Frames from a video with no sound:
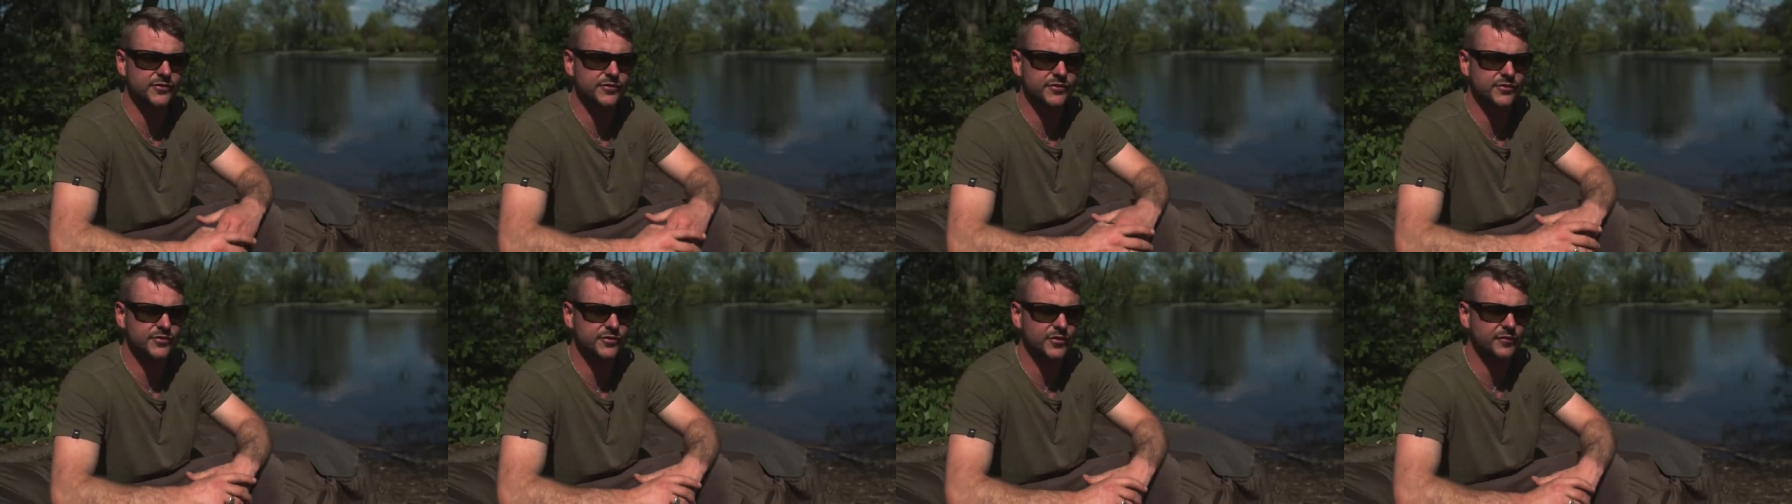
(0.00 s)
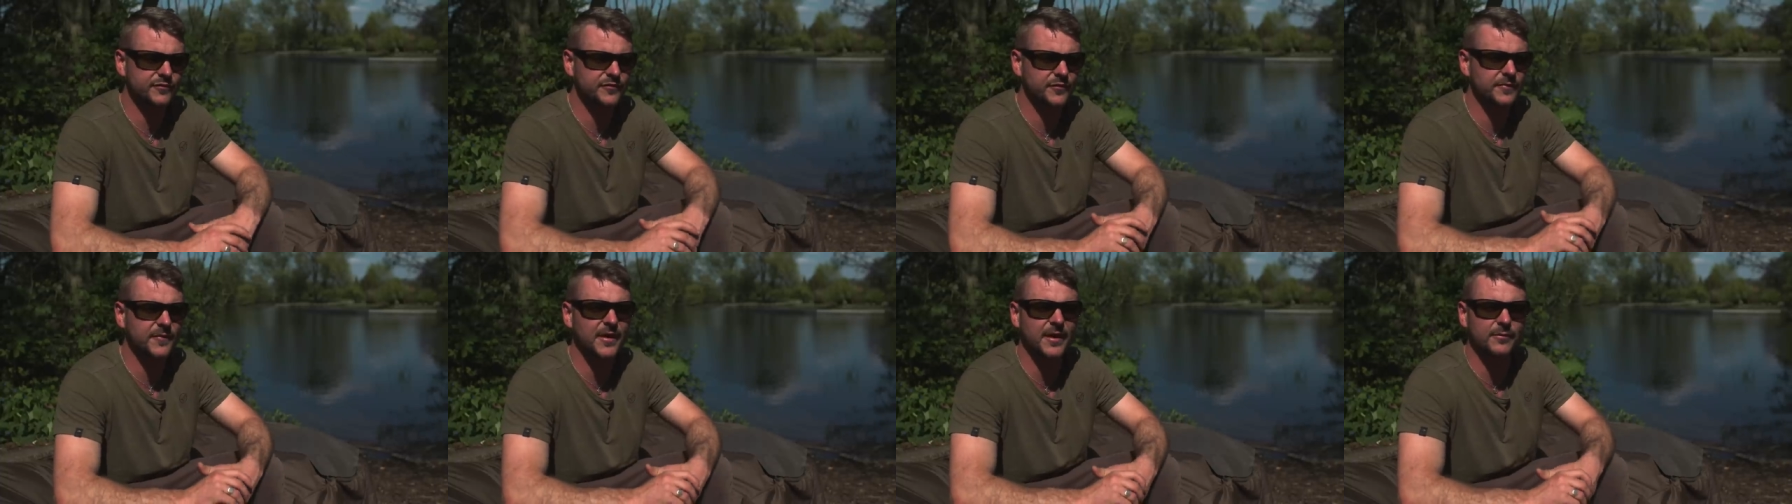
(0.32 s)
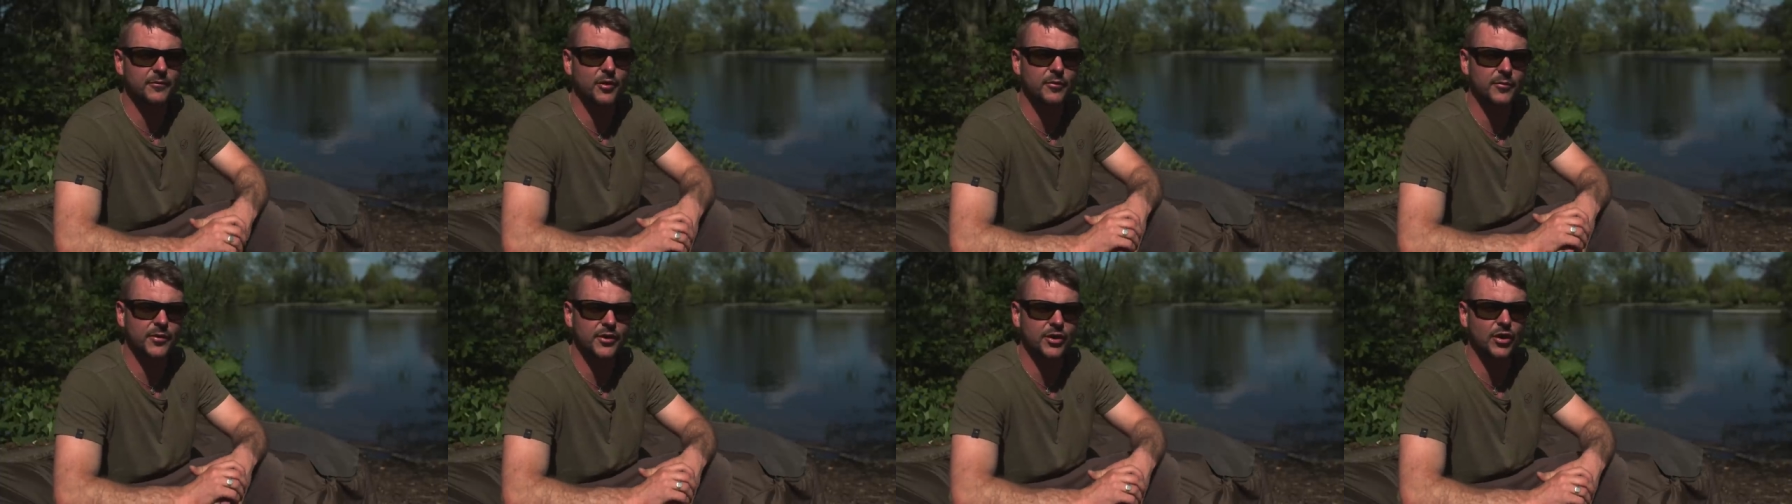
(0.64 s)
So from that
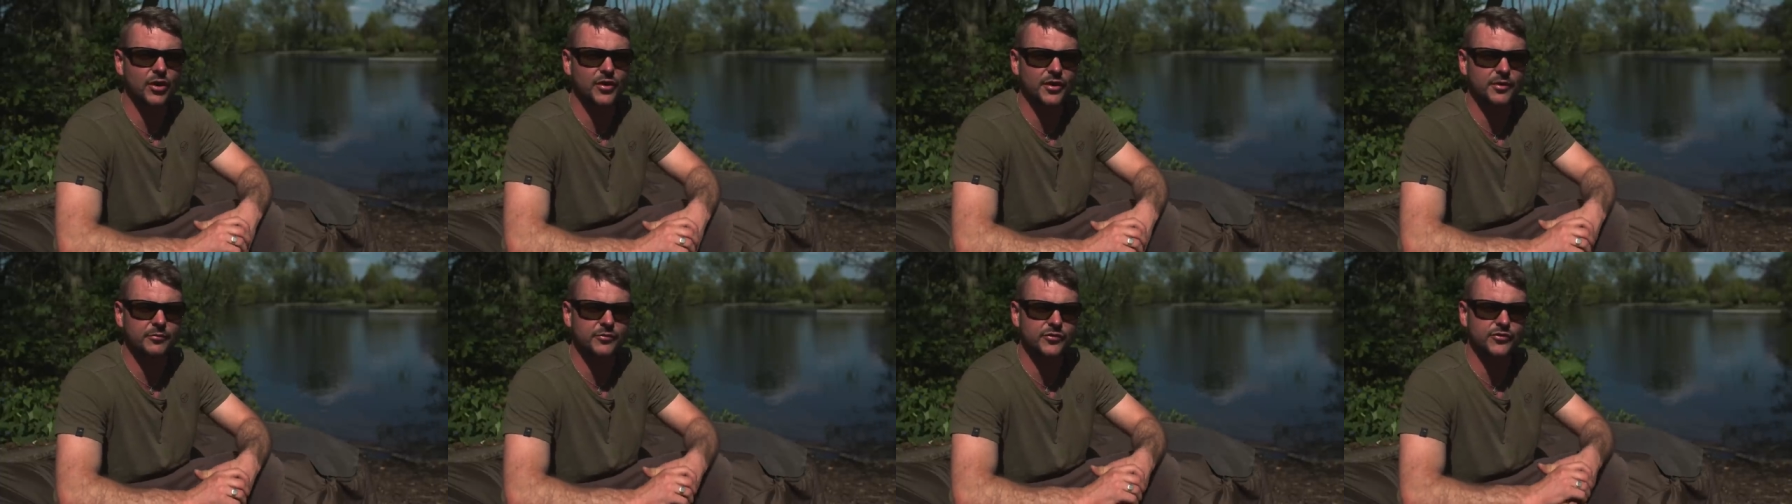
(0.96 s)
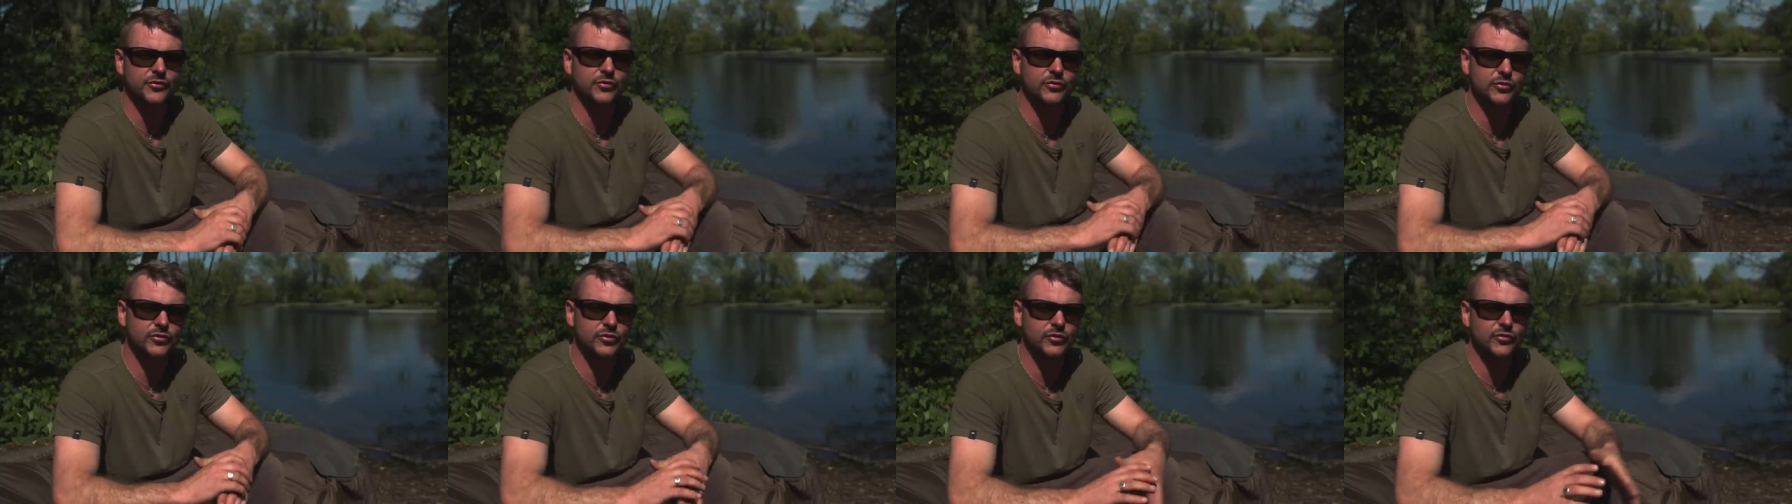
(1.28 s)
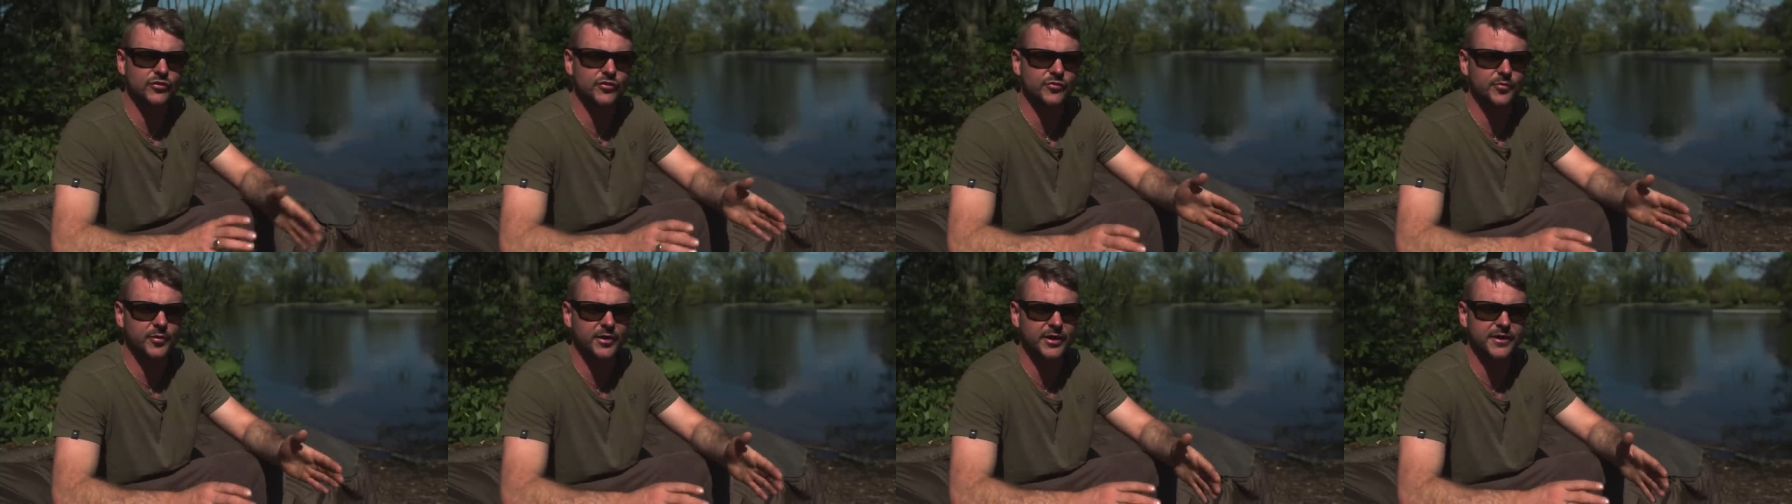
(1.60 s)
moment on, it was all
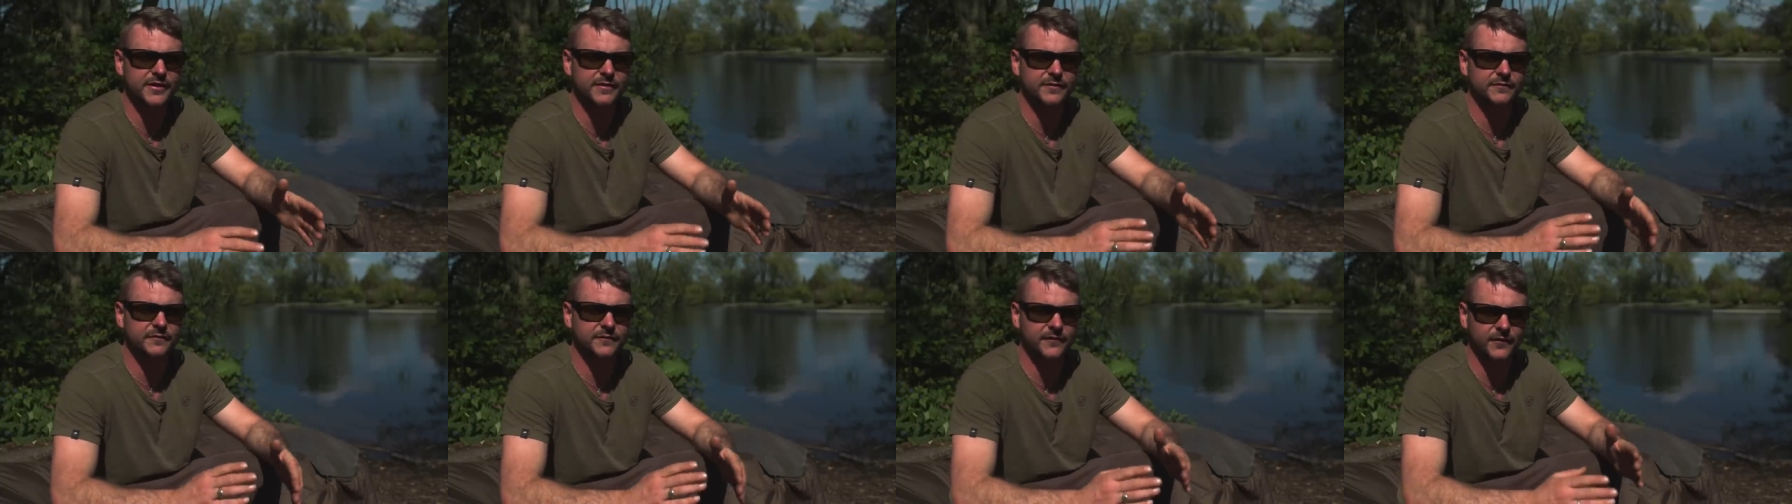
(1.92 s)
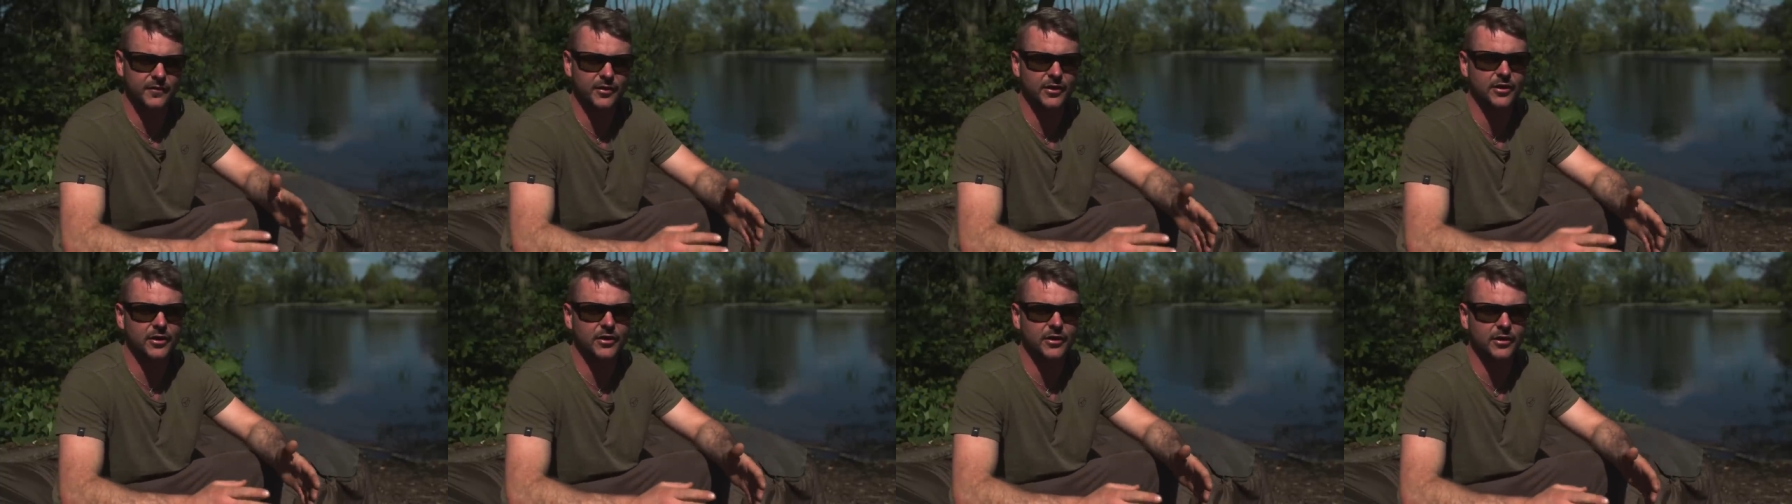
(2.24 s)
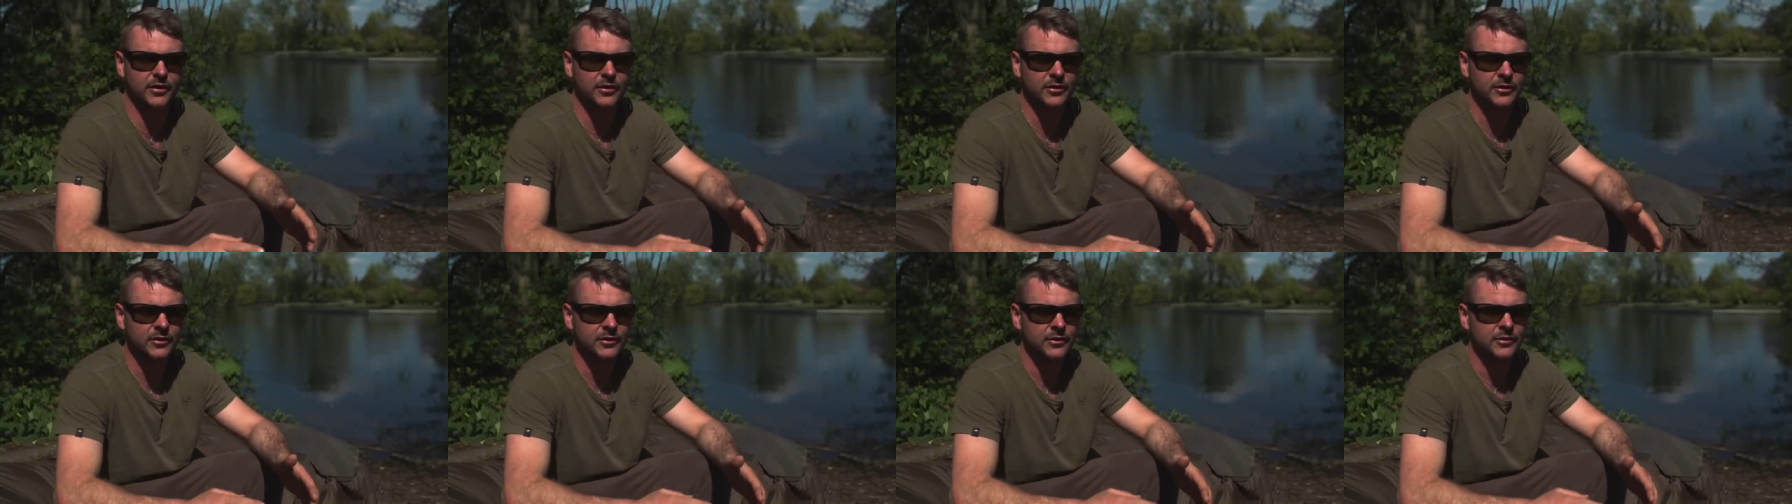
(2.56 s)
guns blazing for her.